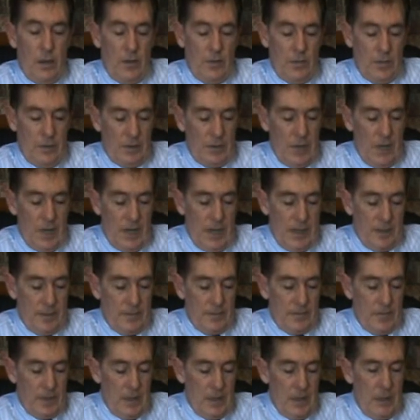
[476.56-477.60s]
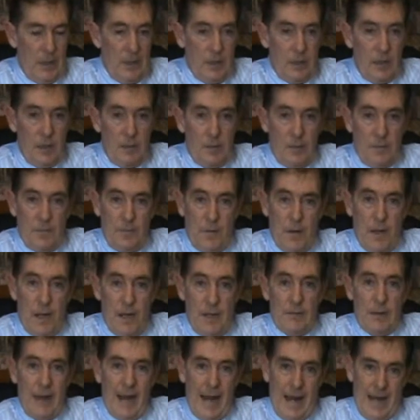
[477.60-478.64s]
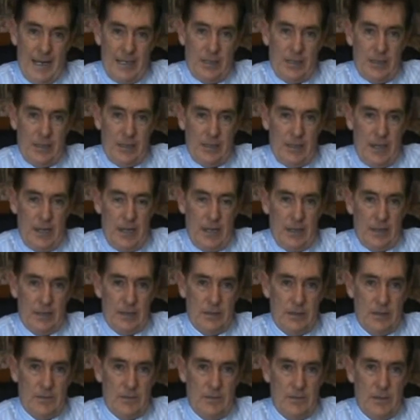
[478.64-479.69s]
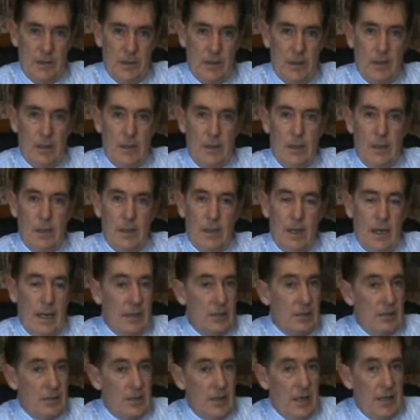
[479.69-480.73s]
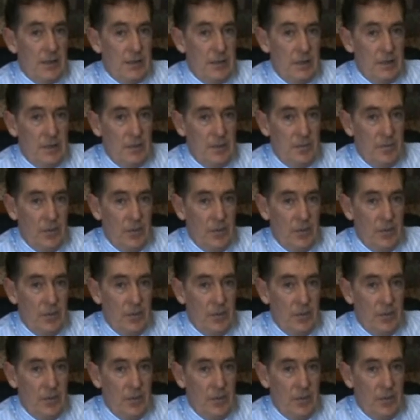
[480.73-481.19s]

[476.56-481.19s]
on the diet. Number 5, exercise. Exercise is